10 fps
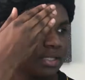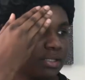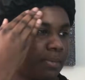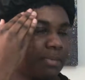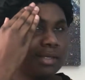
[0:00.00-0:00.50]

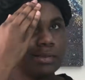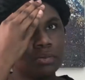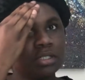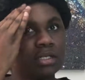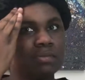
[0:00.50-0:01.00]
Except this
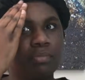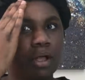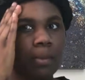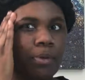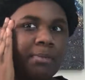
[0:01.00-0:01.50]
one doesn't
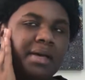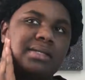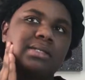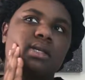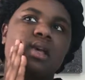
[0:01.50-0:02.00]
ball up on my
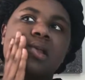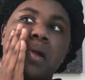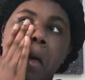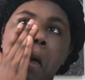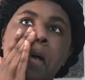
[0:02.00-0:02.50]
skin,